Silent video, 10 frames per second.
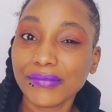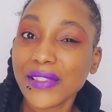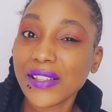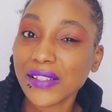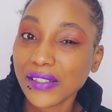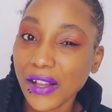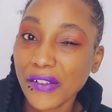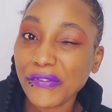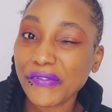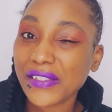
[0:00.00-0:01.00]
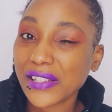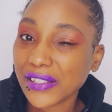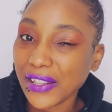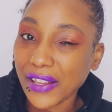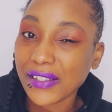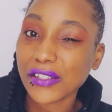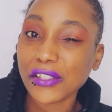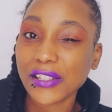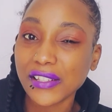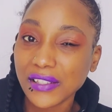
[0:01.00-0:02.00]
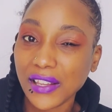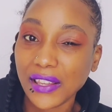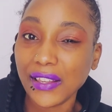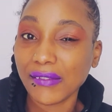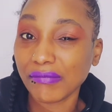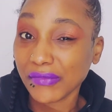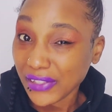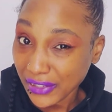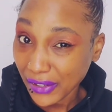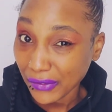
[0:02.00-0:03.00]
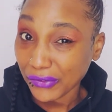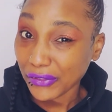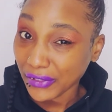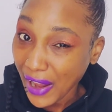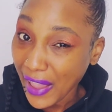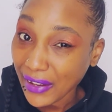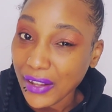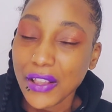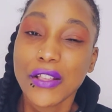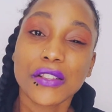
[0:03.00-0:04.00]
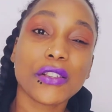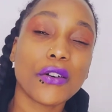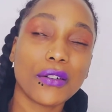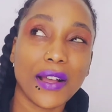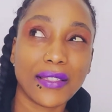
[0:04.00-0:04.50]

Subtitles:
stuff sticks to sticky stuff, right? So